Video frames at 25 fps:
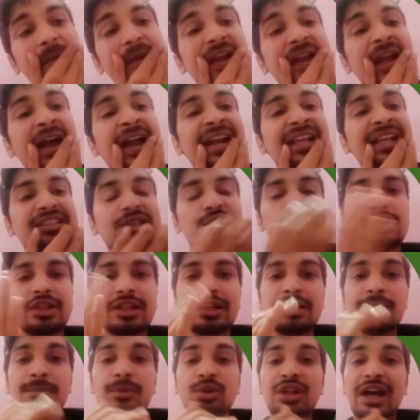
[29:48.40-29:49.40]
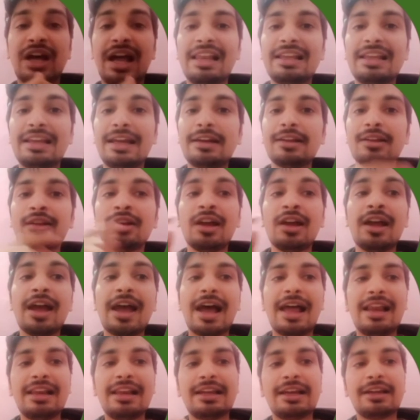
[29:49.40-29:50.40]
And next to study about the alligator.
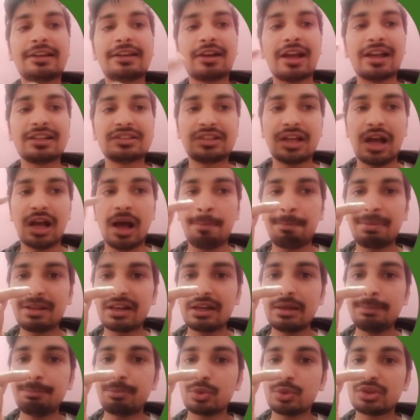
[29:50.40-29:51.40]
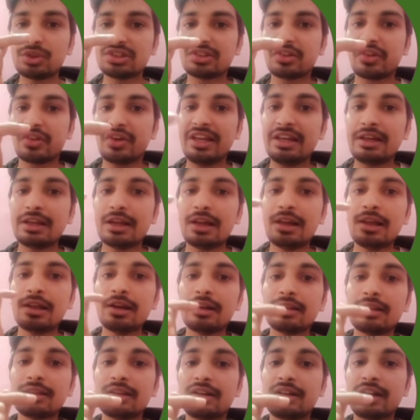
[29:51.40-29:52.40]
Alligator has the upper lip, which is green
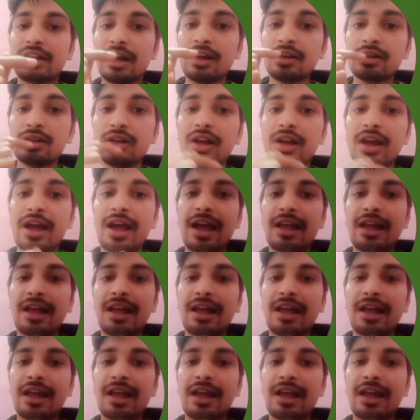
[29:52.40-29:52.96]
color, the tongue,